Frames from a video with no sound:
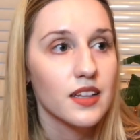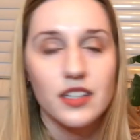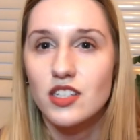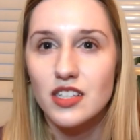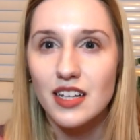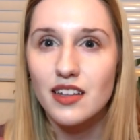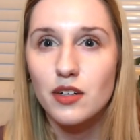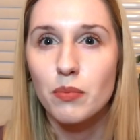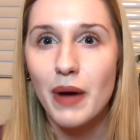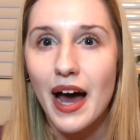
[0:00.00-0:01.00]
like just like a
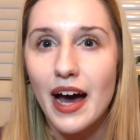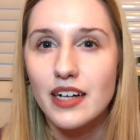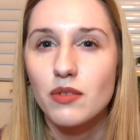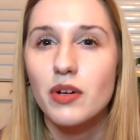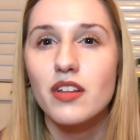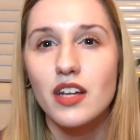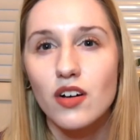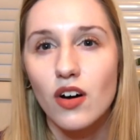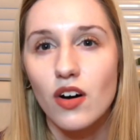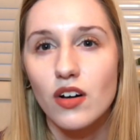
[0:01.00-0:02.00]
little bag. What are they
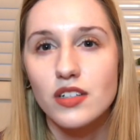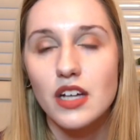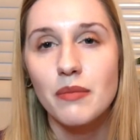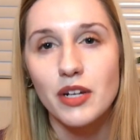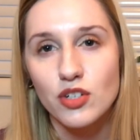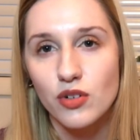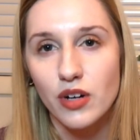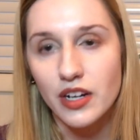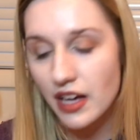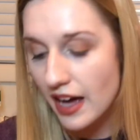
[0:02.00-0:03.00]
called? I'm not
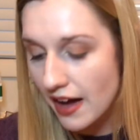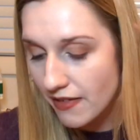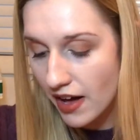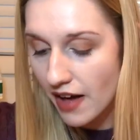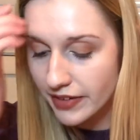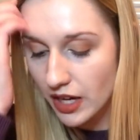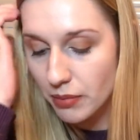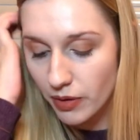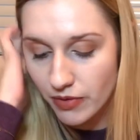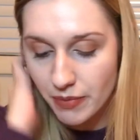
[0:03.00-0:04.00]
sure. I, I have I have a
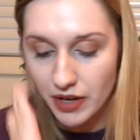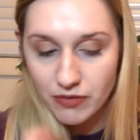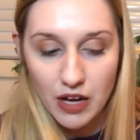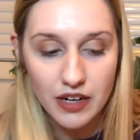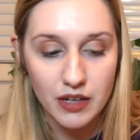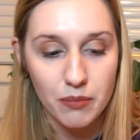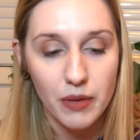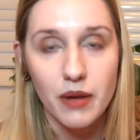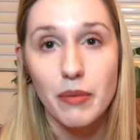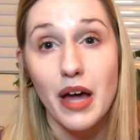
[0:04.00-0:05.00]
couple of them that I've gotten in,
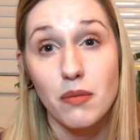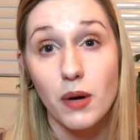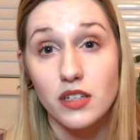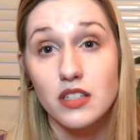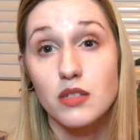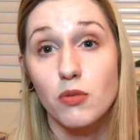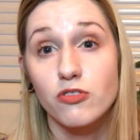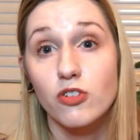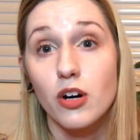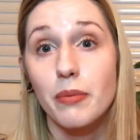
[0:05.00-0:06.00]
in, bath boxes
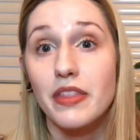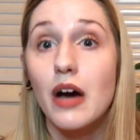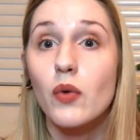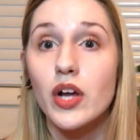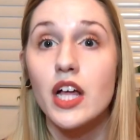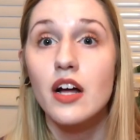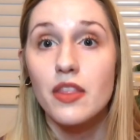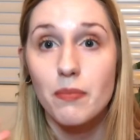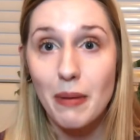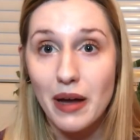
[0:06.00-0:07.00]
before, but that way
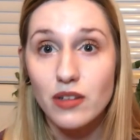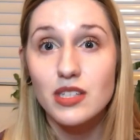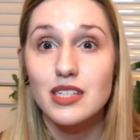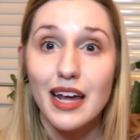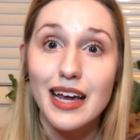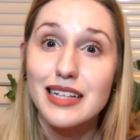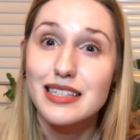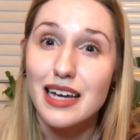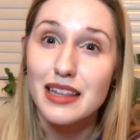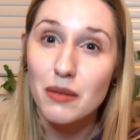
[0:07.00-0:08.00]
the petals stay
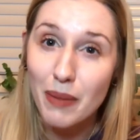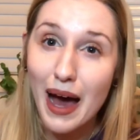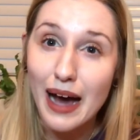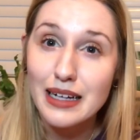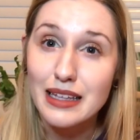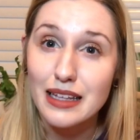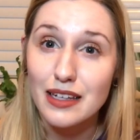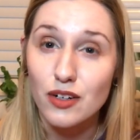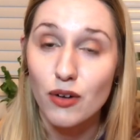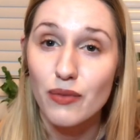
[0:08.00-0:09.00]
inside the bag and that
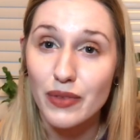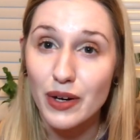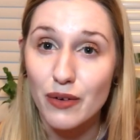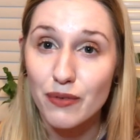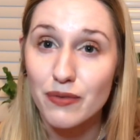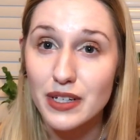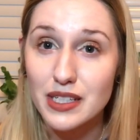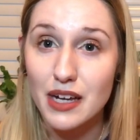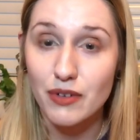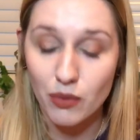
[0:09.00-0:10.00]
they don't they don't
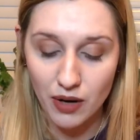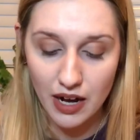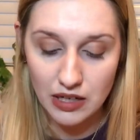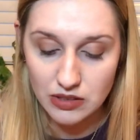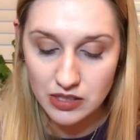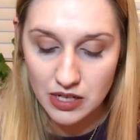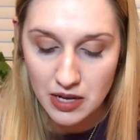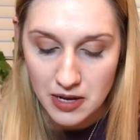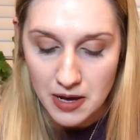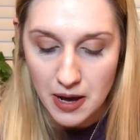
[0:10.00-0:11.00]
fizz everywhere else.
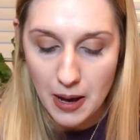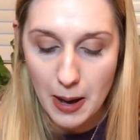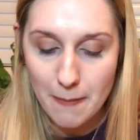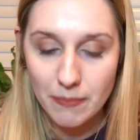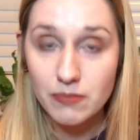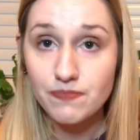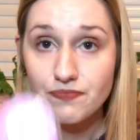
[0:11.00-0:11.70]
Um,